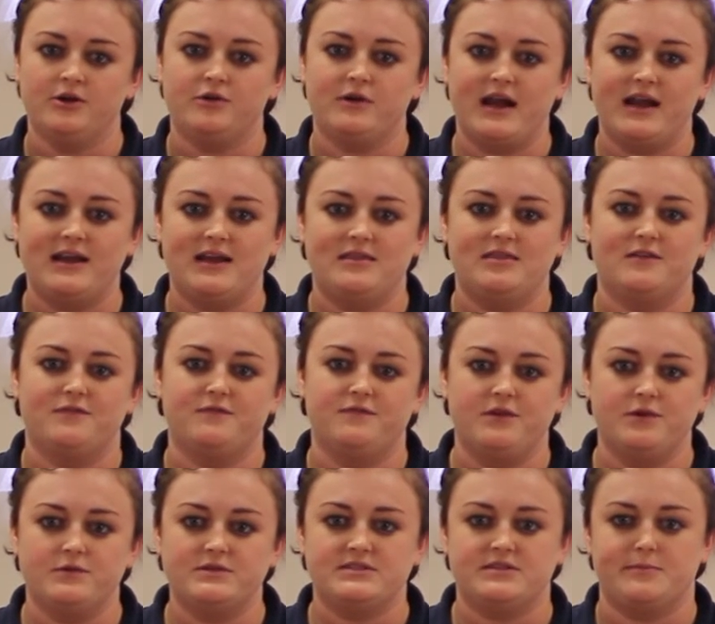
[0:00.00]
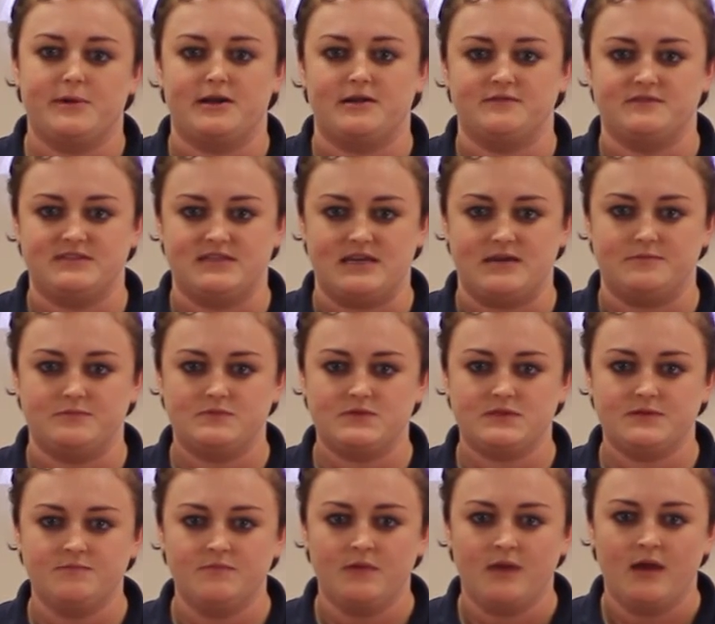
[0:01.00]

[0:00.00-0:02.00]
creating the fewest amount of seams.